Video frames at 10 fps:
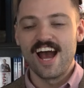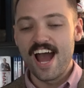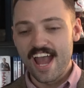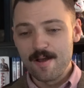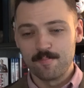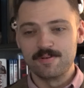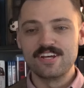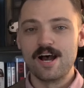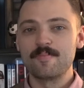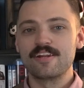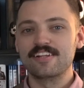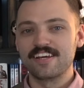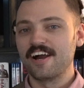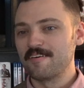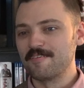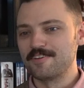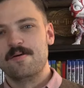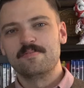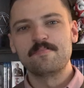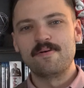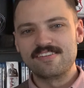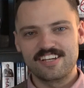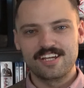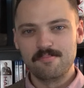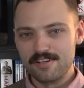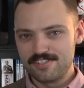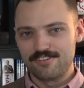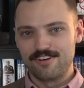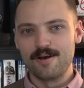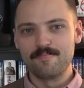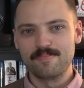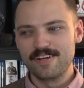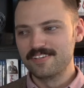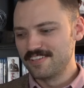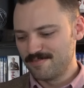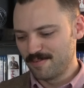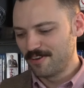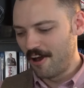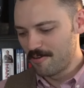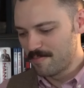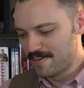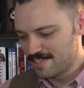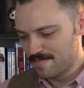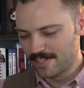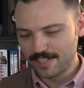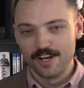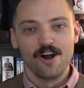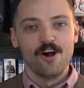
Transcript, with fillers: I am predominantly Irish, but the best I can muster up in this regard would be just be like,